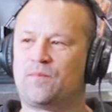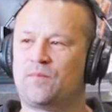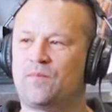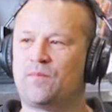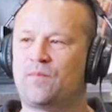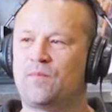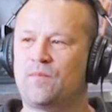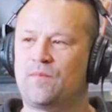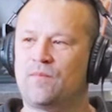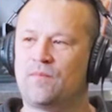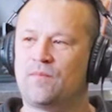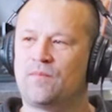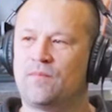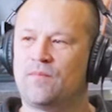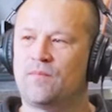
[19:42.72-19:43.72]

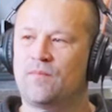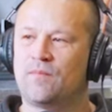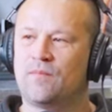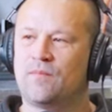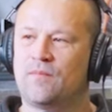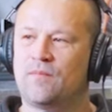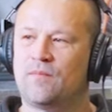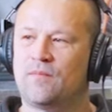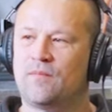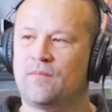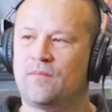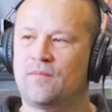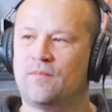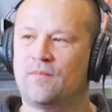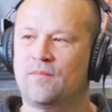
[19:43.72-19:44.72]

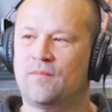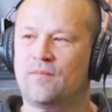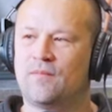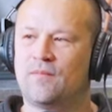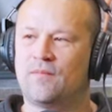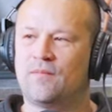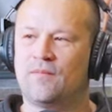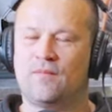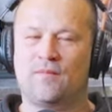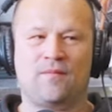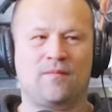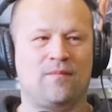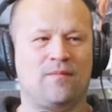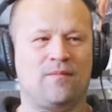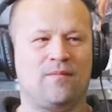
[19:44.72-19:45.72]

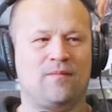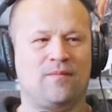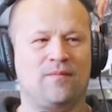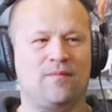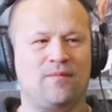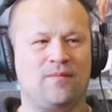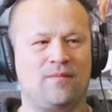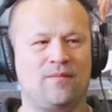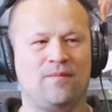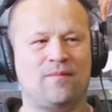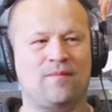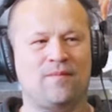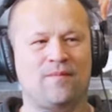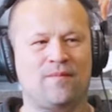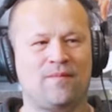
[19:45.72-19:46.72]

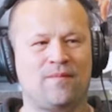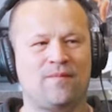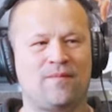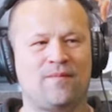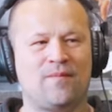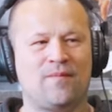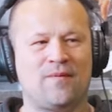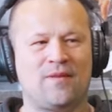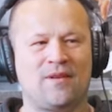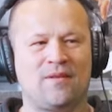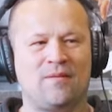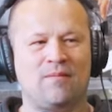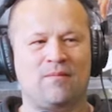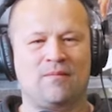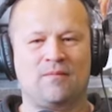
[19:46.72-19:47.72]

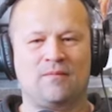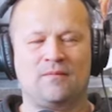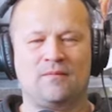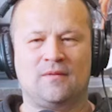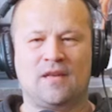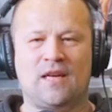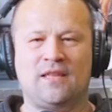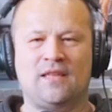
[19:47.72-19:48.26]
(not speaking)